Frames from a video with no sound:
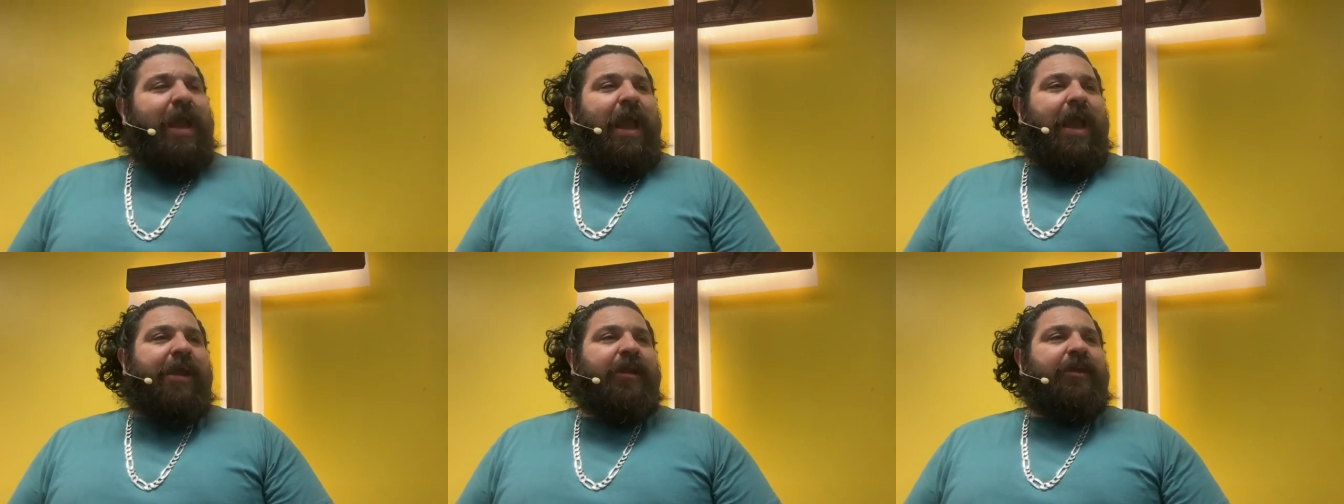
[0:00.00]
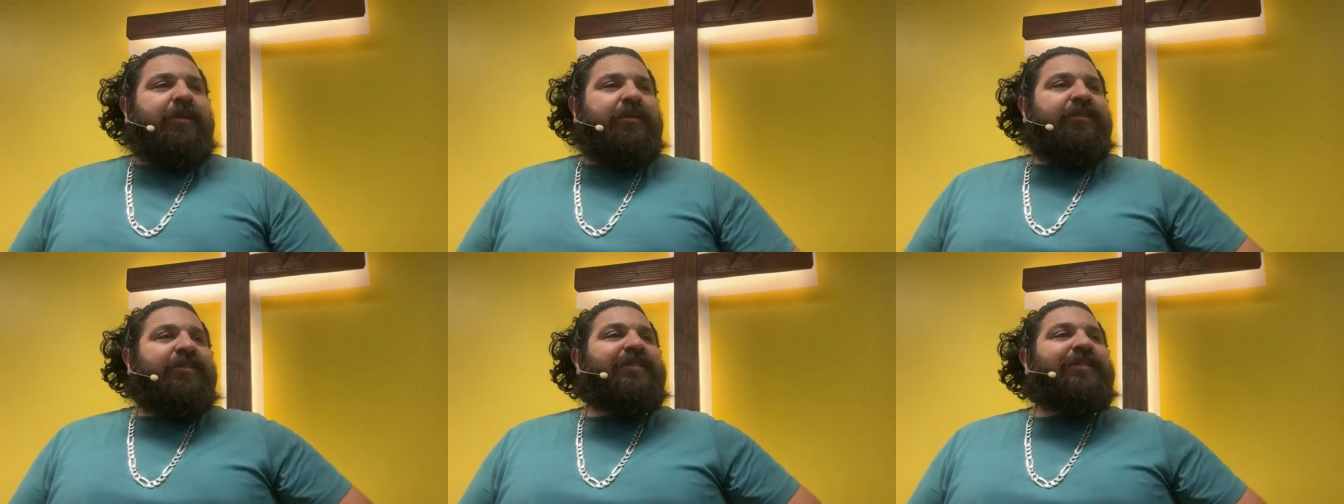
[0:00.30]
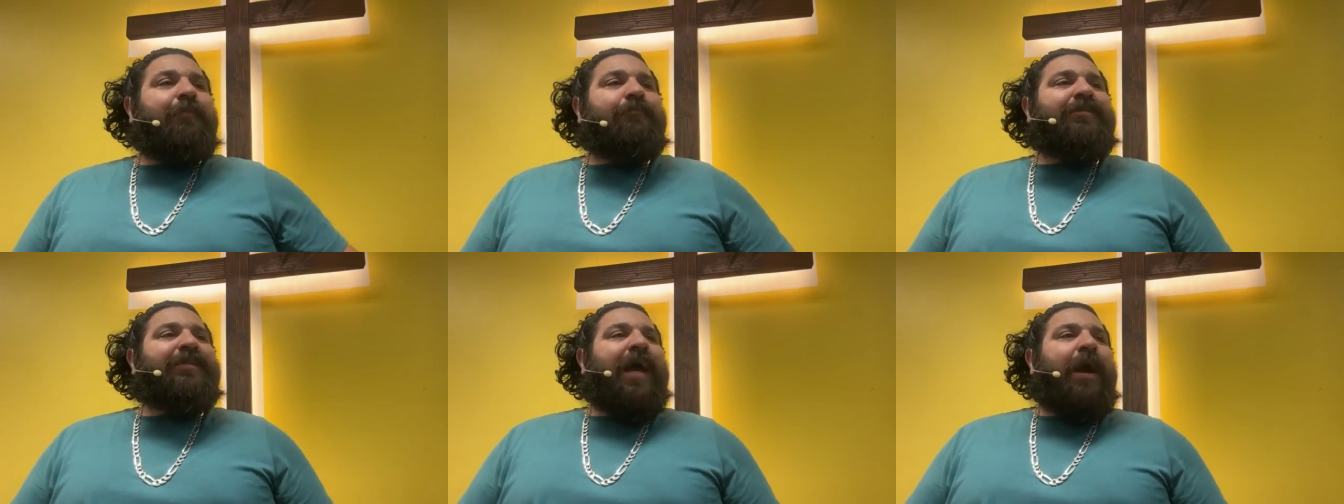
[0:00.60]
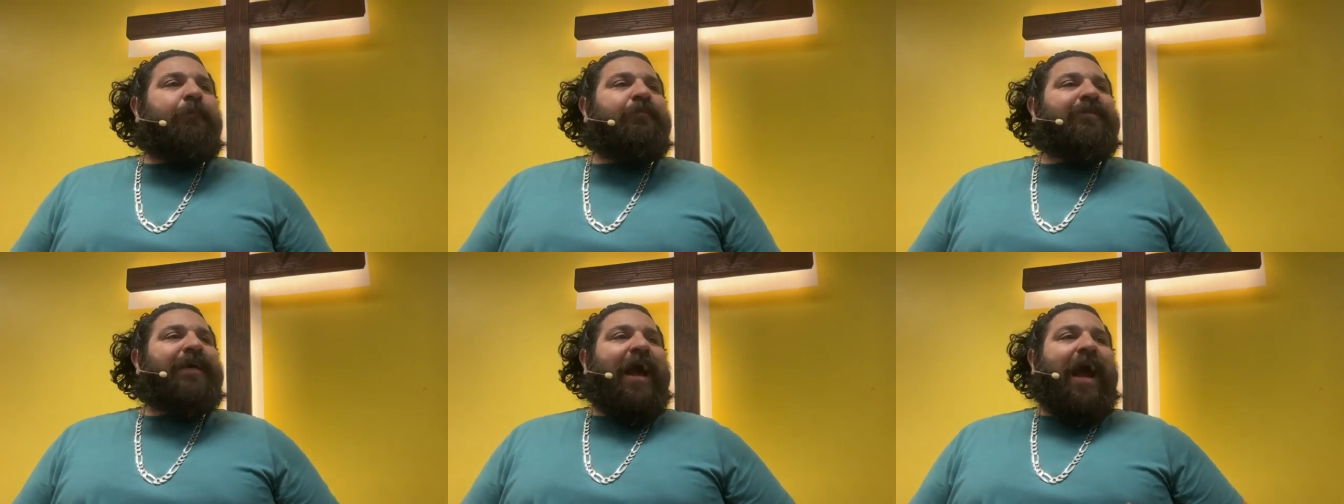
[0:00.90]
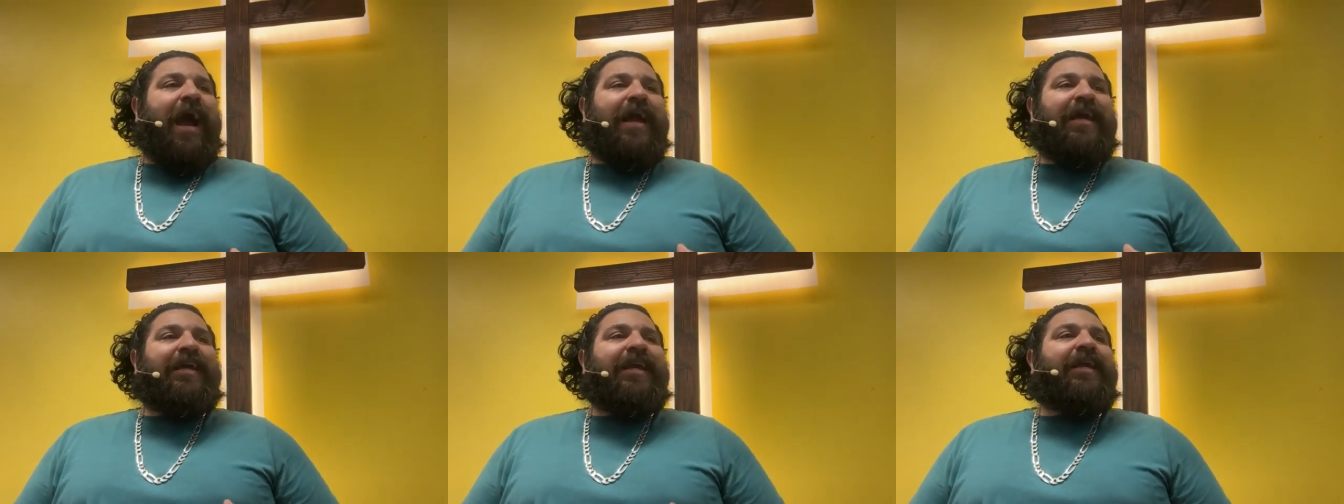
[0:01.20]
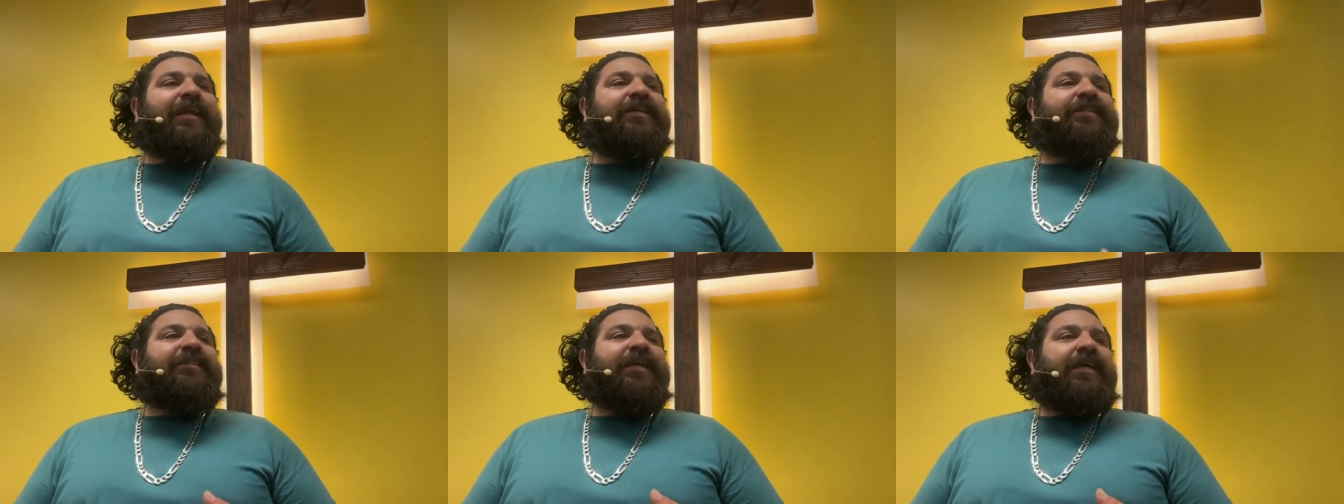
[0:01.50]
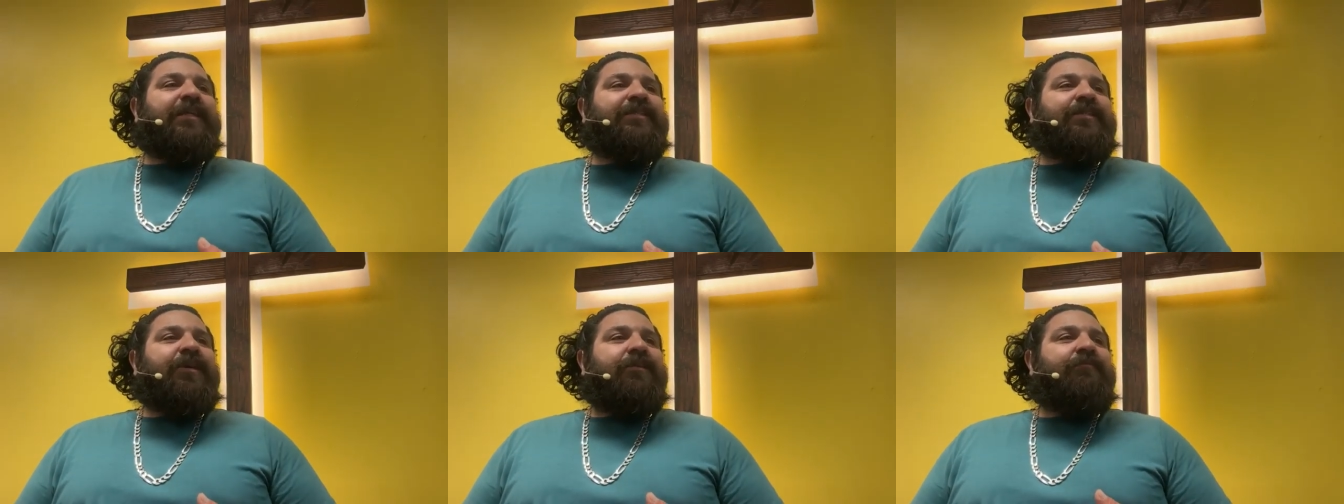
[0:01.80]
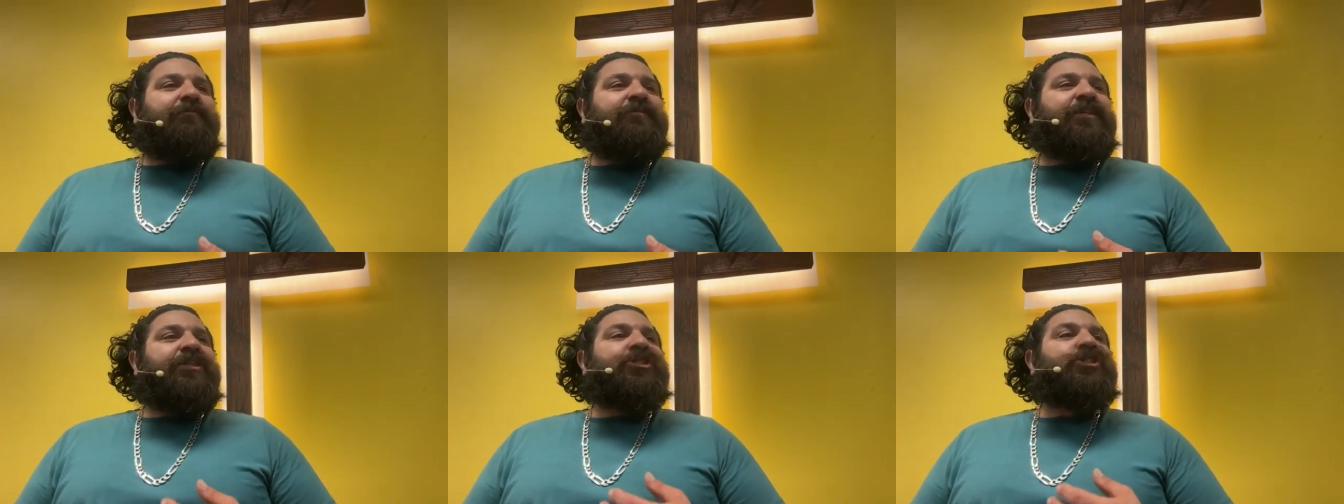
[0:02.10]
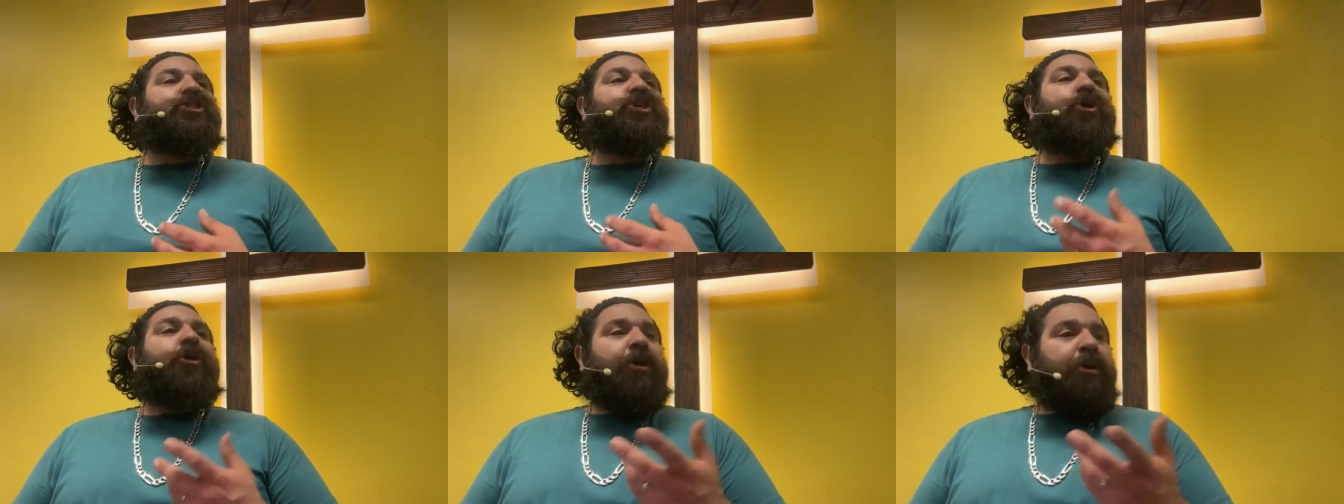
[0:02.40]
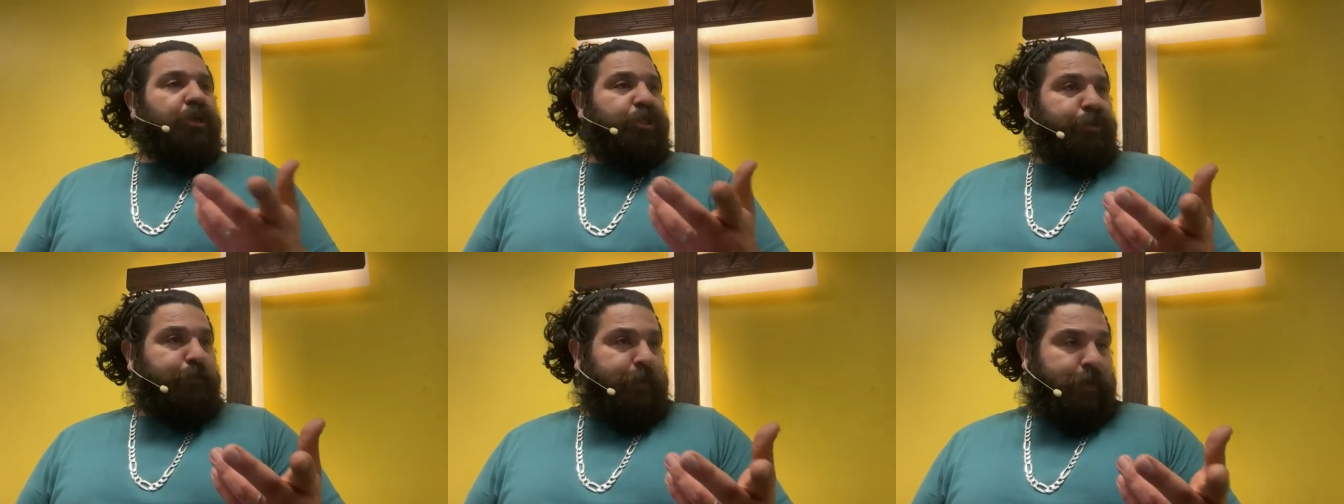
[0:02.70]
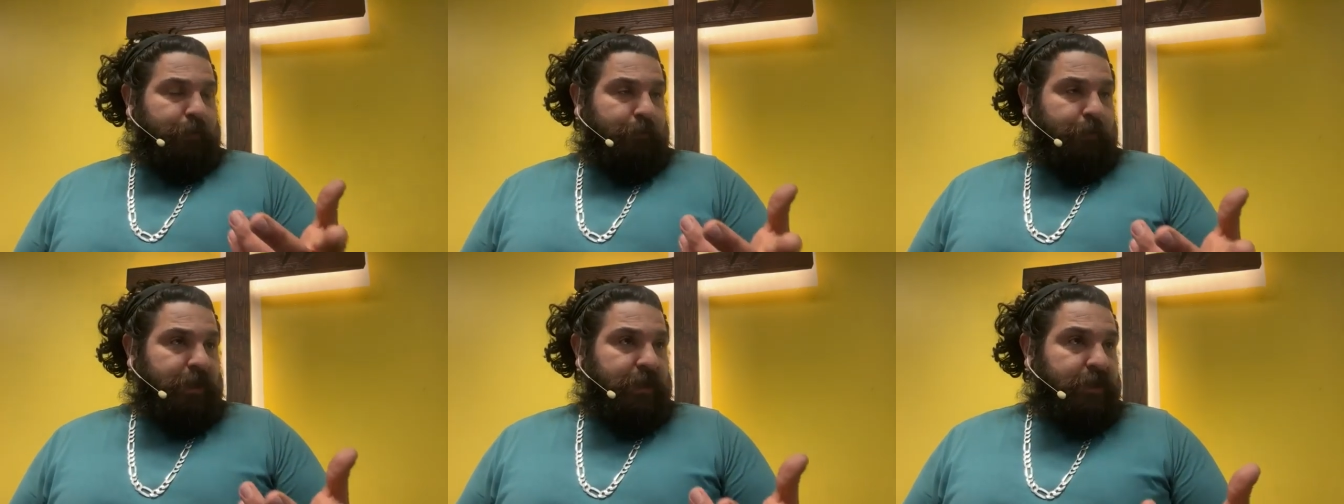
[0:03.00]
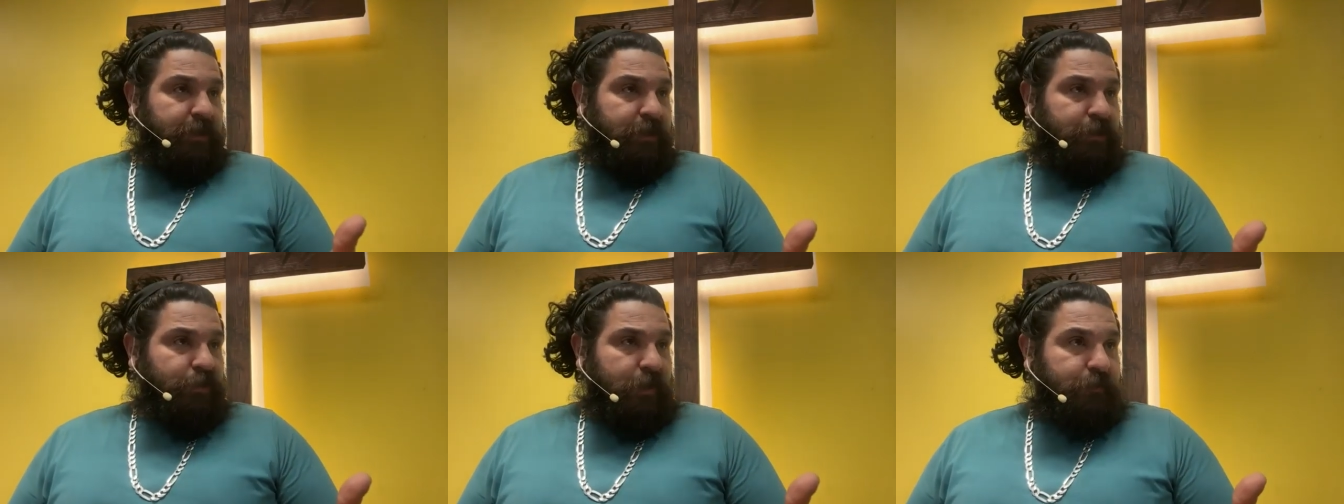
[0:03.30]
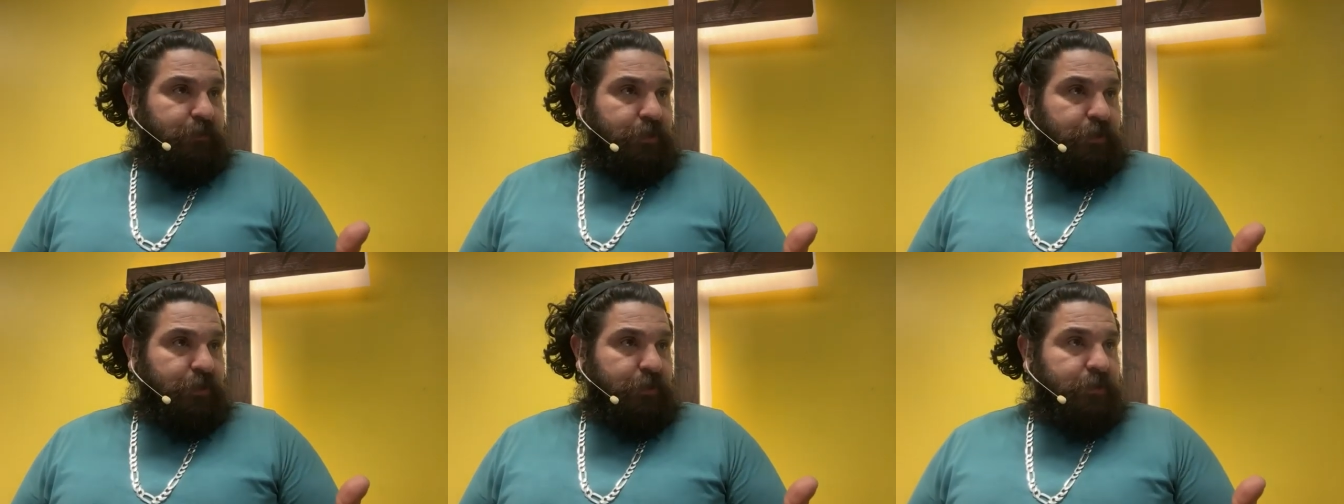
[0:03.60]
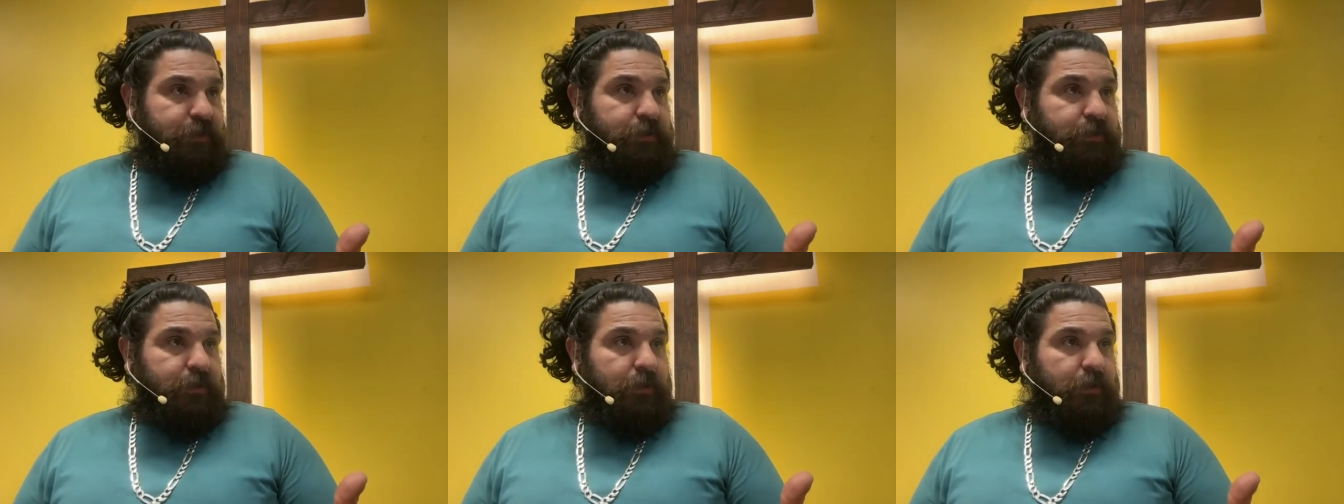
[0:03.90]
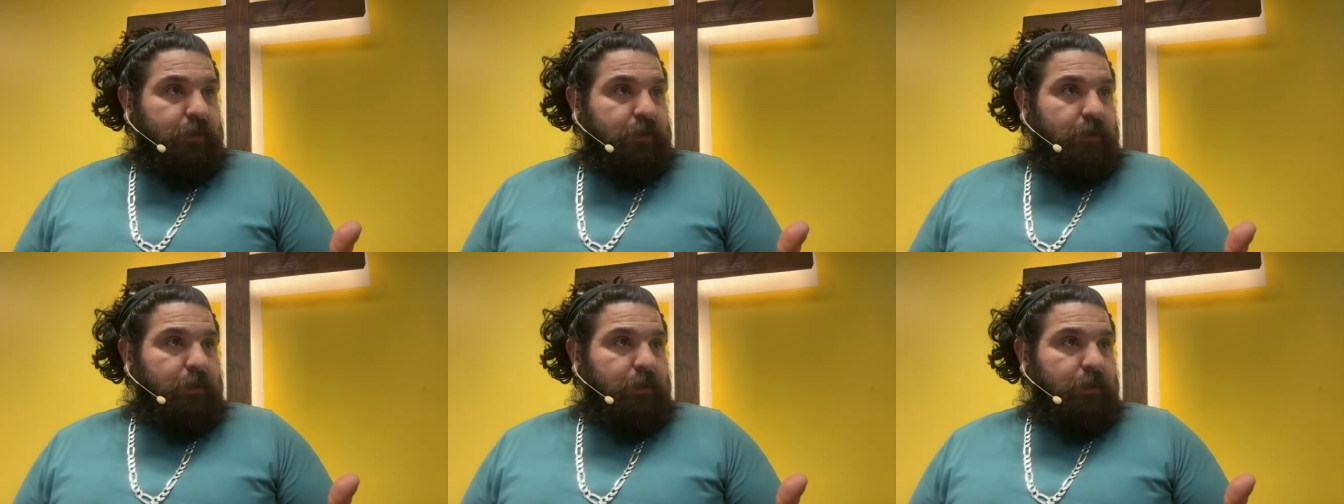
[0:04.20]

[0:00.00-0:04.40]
and sometimes I get a sense of discouragement reading the scriptures.